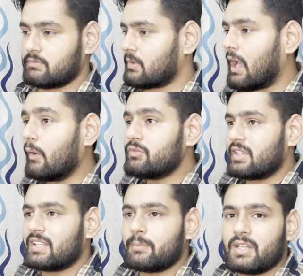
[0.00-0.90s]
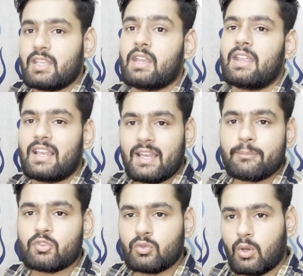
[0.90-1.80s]
how ChatGPT and
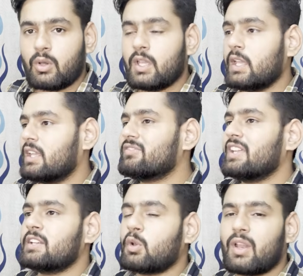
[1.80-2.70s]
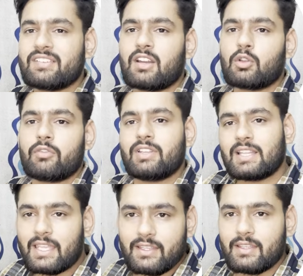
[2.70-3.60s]
LLMs know if their knowledge cut off in
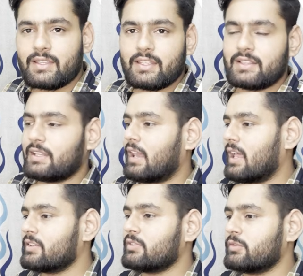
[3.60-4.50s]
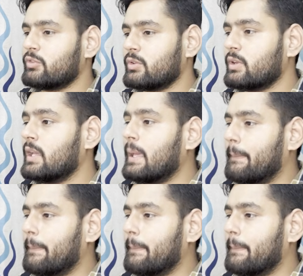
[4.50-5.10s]
the last few